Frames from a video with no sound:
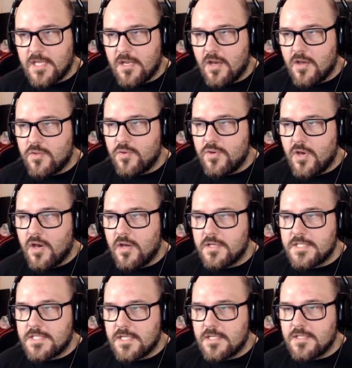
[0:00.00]
and other
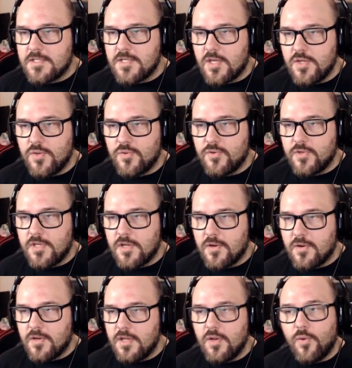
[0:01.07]
nonsense you'll
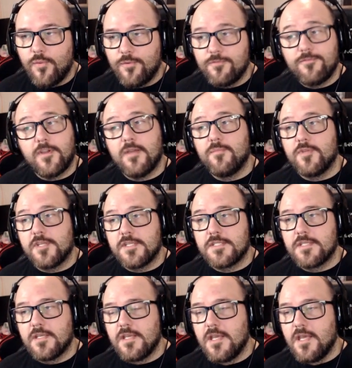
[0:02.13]
hear in old
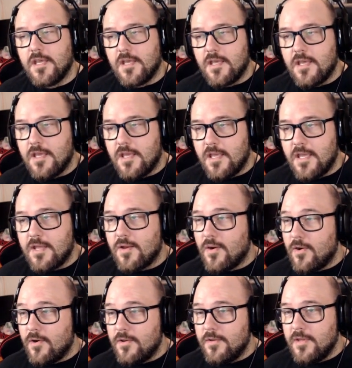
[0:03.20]
families. It
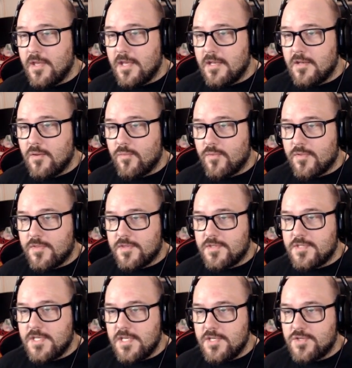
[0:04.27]
all ended with the
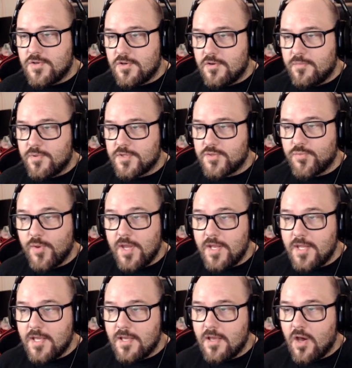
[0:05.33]
teacher
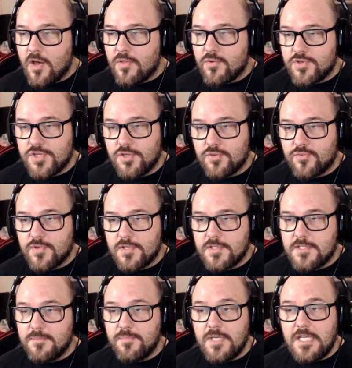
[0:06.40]
persuading other children
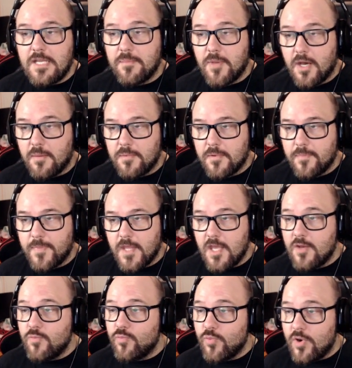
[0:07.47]
to beat him up.
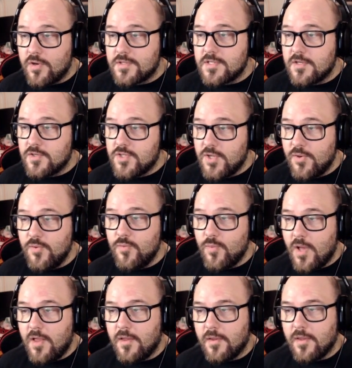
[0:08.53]
It worked too
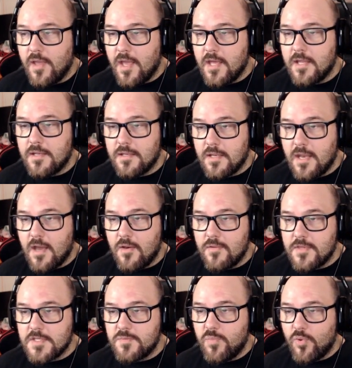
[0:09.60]
well, and now
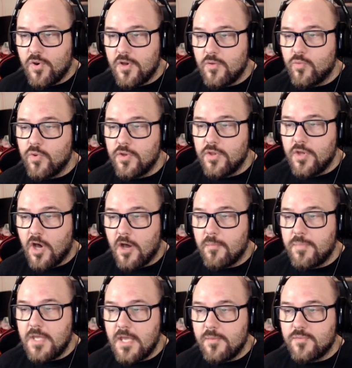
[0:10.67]
this boy will not
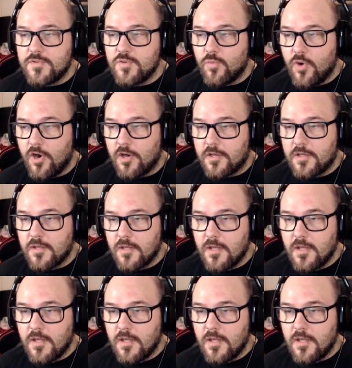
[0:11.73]
be able to walk.